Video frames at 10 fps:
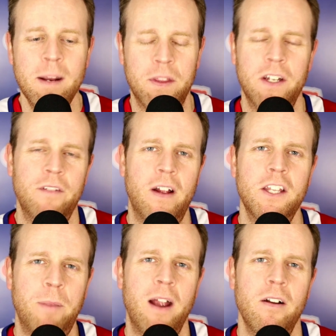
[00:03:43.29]
But the
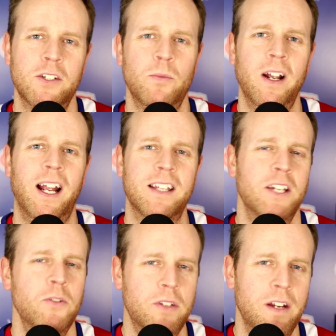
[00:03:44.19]
defense pairs is where it gets
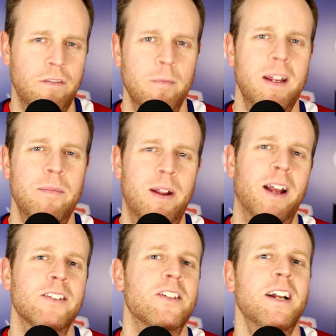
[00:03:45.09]
interesting for me
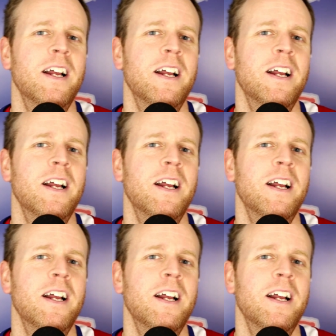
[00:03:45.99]
because,